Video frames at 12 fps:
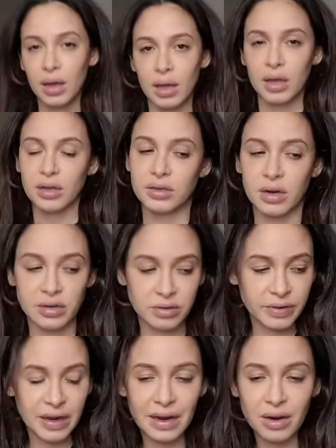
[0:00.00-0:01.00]
he's starting to
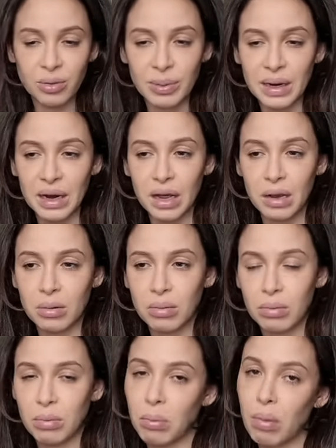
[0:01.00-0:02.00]
feel a little bit like
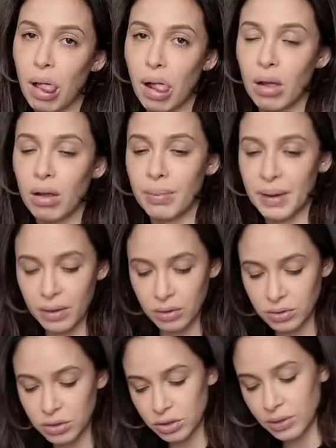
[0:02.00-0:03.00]
about the whole
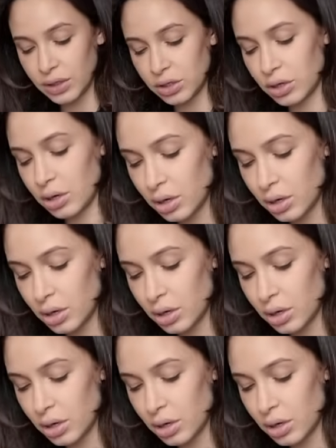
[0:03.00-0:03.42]
situation,